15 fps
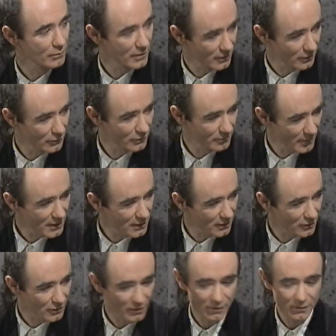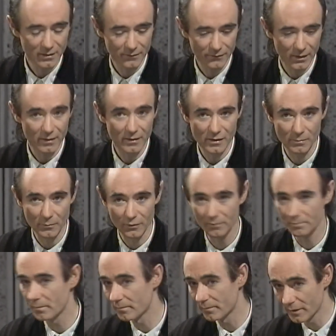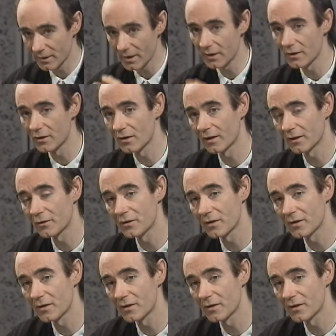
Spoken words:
with a good message that only a very small percentage, like you